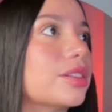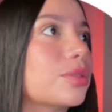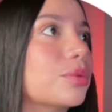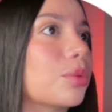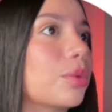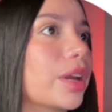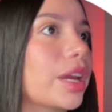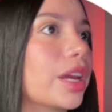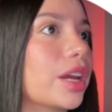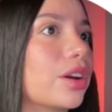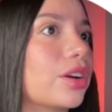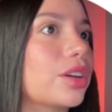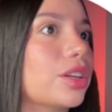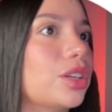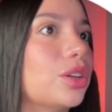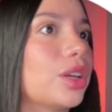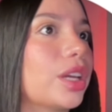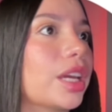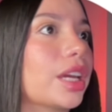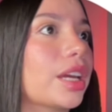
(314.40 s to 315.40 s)
where
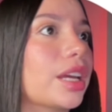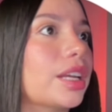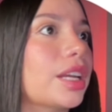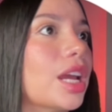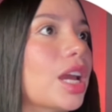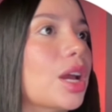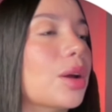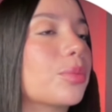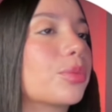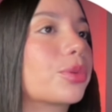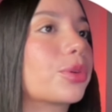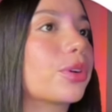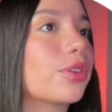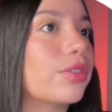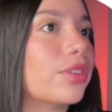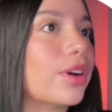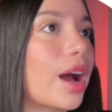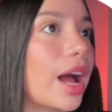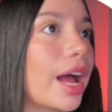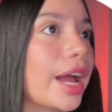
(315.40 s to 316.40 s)
you can
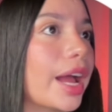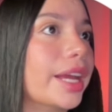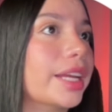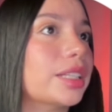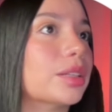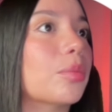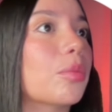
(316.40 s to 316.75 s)
provide